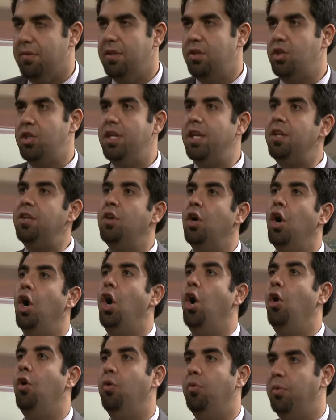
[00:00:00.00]
She didn't
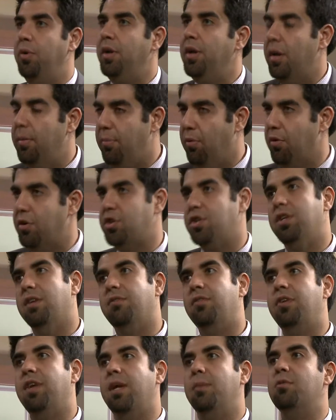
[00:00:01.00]
own a portion
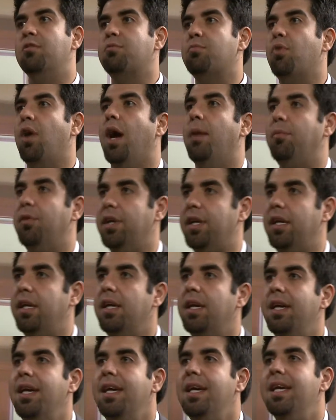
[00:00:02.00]
of her neighbor's property.
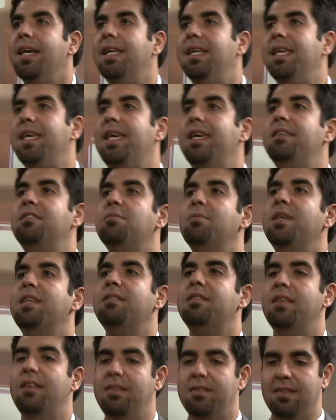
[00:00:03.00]
An
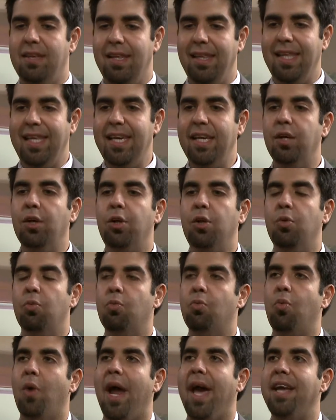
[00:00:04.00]
easement is a legal
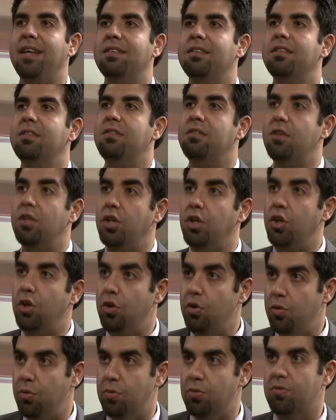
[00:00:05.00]
right to
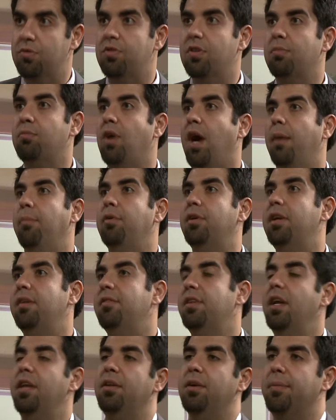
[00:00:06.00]
use the property of
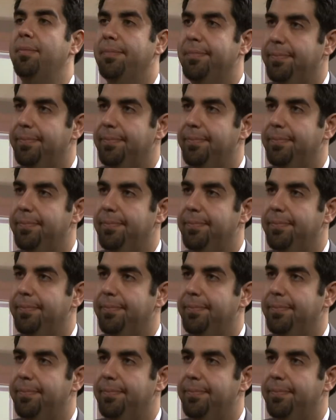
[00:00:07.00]
another.